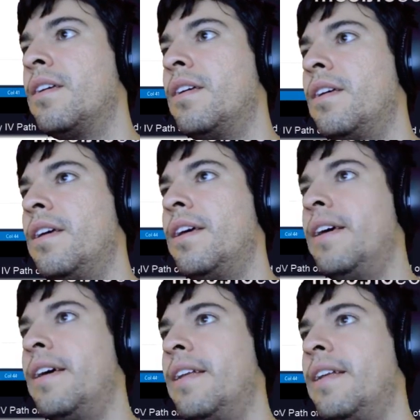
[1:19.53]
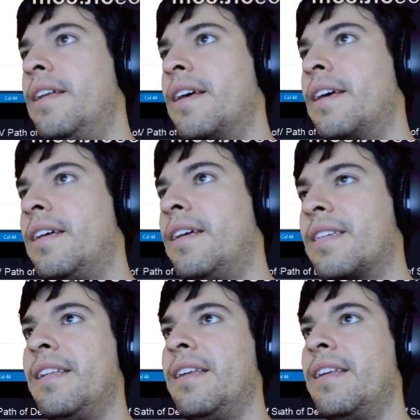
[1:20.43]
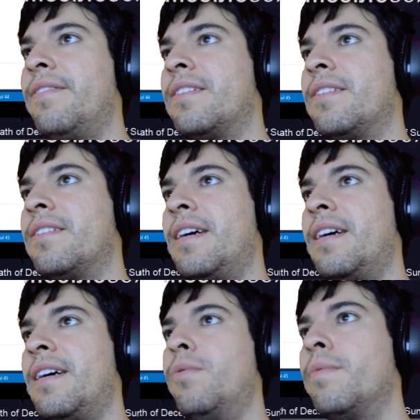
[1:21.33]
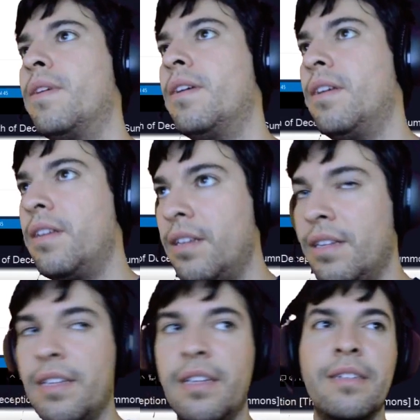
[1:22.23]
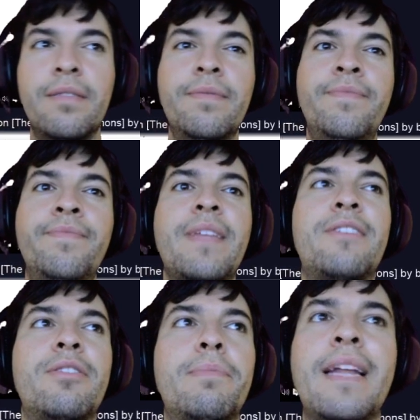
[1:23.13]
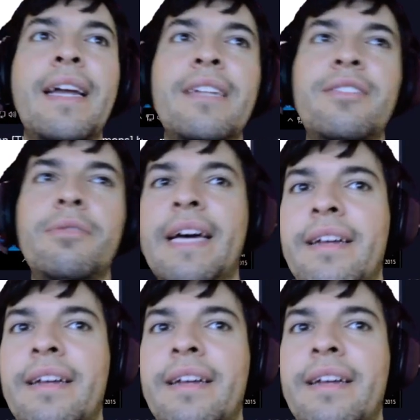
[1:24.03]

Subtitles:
And anything else? Count levels. Alright, cool. Not too bad, not too bad.